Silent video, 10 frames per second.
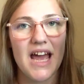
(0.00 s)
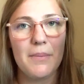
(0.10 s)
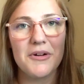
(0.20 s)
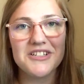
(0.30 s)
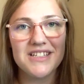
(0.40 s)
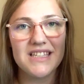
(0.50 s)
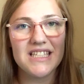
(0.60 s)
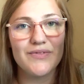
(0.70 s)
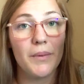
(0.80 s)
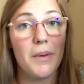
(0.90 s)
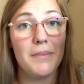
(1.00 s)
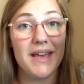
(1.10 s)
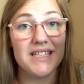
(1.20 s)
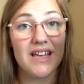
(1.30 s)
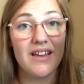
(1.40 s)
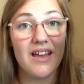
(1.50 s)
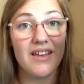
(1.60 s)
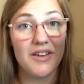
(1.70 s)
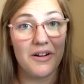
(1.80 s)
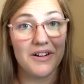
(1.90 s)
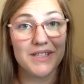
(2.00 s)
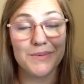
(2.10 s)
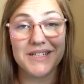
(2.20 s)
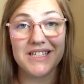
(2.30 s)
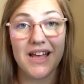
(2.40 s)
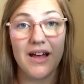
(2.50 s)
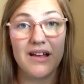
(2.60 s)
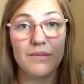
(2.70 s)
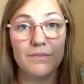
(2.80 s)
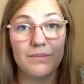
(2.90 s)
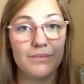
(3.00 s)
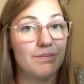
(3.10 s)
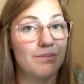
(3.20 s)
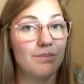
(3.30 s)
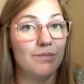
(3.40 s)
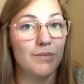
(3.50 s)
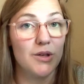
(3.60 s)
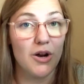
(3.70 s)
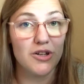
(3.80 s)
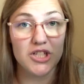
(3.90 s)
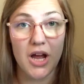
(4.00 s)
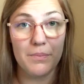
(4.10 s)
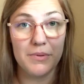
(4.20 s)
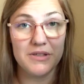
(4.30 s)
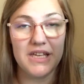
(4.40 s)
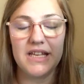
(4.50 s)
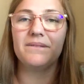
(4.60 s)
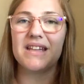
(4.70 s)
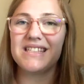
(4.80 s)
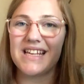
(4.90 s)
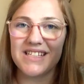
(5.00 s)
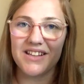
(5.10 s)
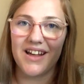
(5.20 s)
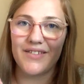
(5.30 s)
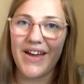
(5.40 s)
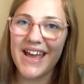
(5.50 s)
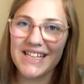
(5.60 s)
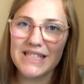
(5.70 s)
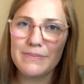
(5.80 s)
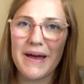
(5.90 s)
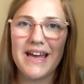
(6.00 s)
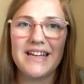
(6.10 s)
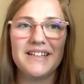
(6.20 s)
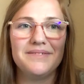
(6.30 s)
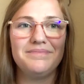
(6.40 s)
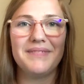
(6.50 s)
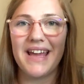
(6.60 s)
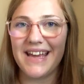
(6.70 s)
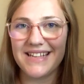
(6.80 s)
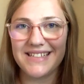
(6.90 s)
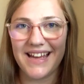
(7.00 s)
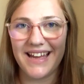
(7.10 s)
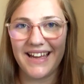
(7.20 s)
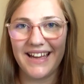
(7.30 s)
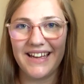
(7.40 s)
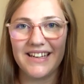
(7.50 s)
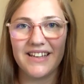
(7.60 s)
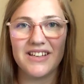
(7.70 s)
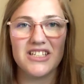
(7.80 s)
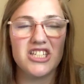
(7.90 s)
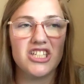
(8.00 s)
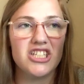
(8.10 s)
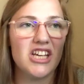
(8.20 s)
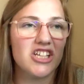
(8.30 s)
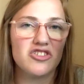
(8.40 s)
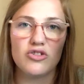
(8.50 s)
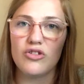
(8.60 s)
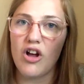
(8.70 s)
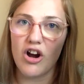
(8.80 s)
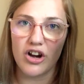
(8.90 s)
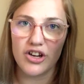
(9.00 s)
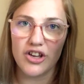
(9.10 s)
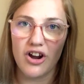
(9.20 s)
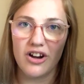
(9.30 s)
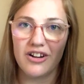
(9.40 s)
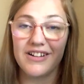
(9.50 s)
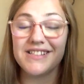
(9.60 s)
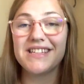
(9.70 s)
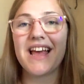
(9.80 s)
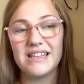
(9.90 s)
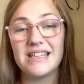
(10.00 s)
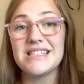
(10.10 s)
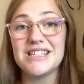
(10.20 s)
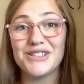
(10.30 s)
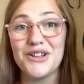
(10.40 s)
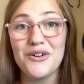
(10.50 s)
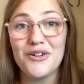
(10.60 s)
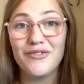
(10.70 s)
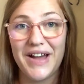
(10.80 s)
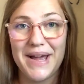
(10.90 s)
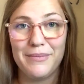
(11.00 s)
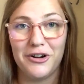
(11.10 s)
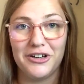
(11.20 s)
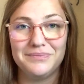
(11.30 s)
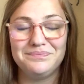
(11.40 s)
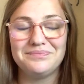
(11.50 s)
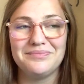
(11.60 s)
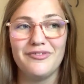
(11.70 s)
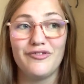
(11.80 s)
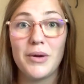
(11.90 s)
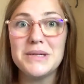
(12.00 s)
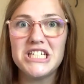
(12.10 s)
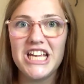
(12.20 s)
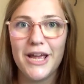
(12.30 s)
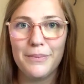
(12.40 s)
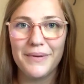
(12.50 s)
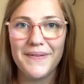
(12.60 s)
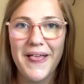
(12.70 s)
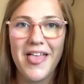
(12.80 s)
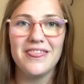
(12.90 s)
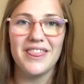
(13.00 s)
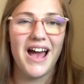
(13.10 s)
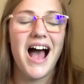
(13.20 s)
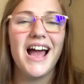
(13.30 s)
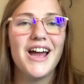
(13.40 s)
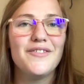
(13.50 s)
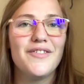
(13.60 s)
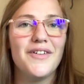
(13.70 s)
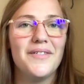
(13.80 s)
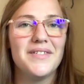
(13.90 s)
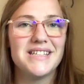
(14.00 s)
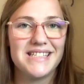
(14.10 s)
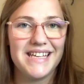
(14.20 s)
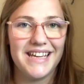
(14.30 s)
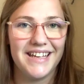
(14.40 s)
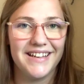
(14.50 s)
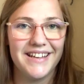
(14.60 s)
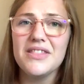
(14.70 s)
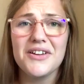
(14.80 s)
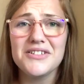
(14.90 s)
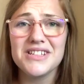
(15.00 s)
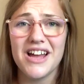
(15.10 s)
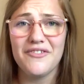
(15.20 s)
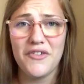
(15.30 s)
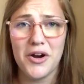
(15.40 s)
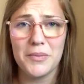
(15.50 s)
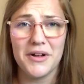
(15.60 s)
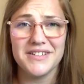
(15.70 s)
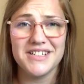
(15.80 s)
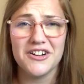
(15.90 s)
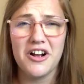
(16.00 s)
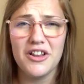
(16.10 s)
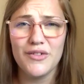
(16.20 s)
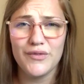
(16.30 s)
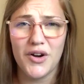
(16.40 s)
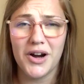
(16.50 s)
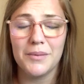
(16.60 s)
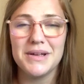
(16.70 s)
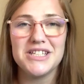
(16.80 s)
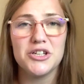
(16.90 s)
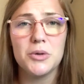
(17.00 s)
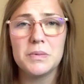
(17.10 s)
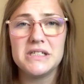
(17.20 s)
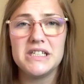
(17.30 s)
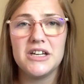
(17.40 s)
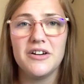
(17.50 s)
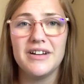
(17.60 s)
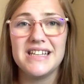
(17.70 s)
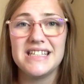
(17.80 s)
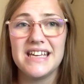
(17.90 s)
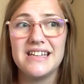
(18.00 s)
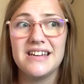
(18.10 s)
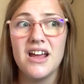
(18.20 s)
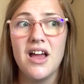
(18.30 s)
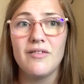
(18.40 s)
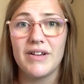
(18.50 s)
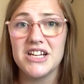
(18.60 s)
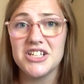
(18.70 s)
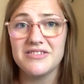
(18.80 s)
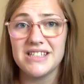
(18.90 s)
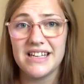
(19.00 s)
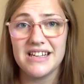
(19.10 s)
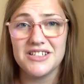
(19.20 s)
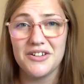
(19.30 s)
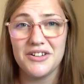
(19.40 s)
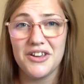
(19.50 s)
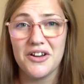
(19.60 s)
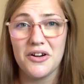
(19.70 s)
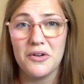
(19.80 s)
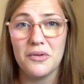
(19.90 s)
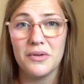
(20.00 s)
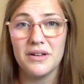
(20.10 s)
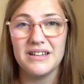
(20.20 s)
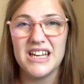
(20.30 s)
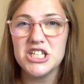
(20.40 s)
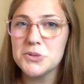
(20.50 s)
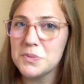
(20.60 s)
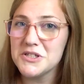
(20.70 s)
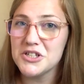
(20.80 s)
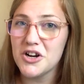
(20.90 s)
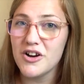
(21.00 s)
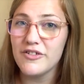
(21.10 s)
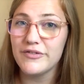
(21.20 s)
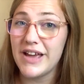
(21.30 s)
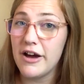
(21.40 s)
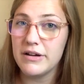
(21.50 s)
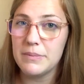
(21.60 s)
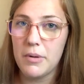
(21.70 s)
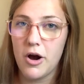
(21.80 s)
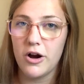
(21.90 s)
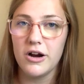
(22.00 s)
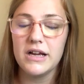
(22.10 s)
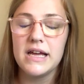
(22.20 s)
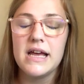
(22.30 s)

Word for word: I purchased this from Amazing Yarns, which is a yarn shop boutique that sells a lot of hand spun, hand dyed, textural art yarns. This is local fiber from sheep that I have seen. There's a farm called Deer Hollow Farm. It's in Cupertino. It's in Rancho San Antonio Nature Preserve County Park.